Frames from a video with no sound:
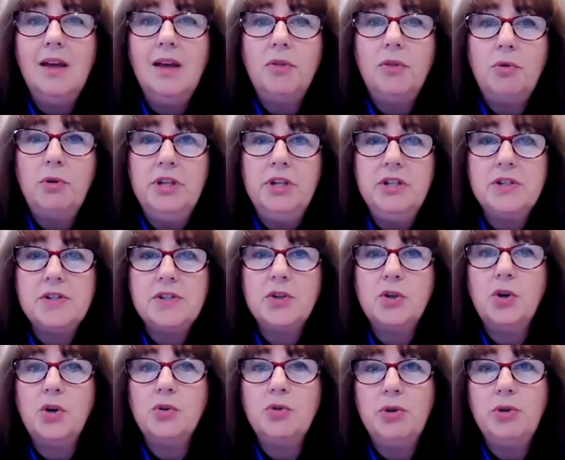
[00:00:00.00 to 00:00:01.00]
3 years
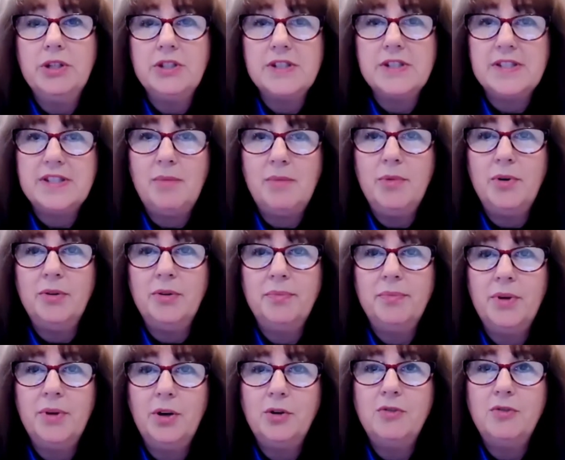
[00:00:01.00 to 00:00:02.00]
ago, during the summer,
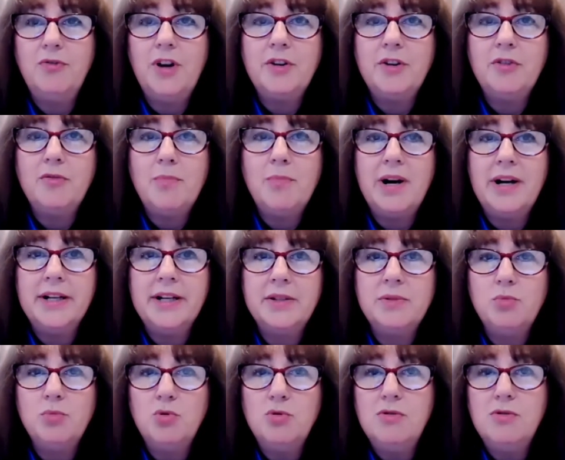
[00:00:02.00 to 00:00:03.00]
a good friend of mine
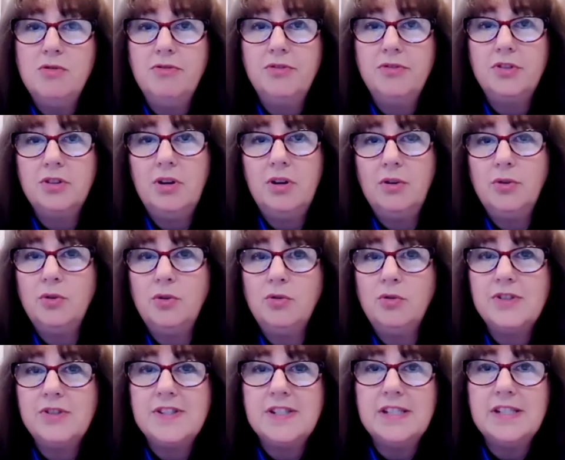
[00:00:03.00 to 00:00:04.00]
moved on an
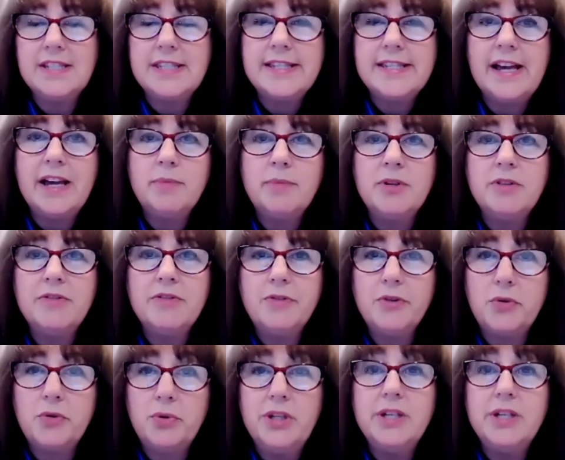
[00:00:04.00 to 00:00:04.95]
overseas assignment for 3